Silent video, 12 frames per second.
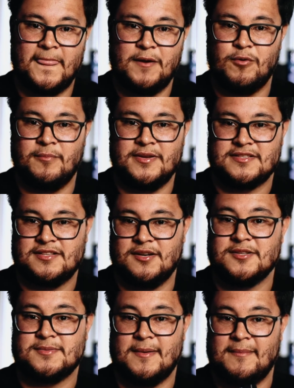It won't be as
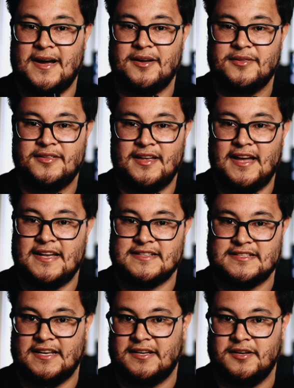close to my mouth
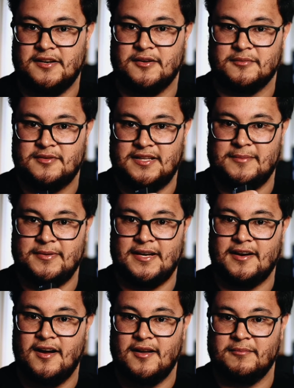as like, you know, clipping
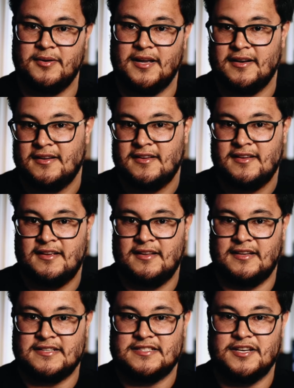it on, but
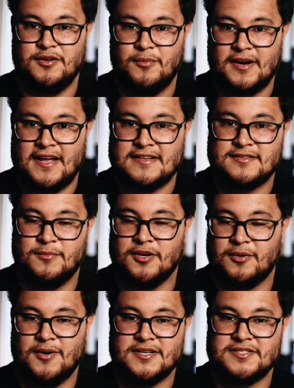let's say you want to ask someone
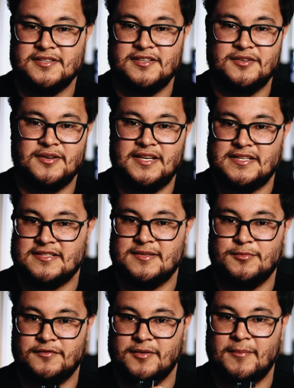a question, you can easily
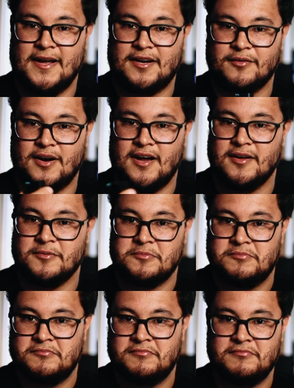move the mic
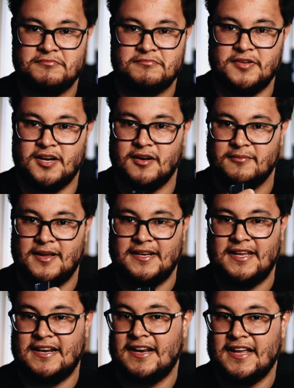around, you know,
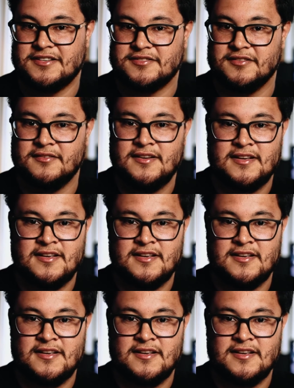and get an answer.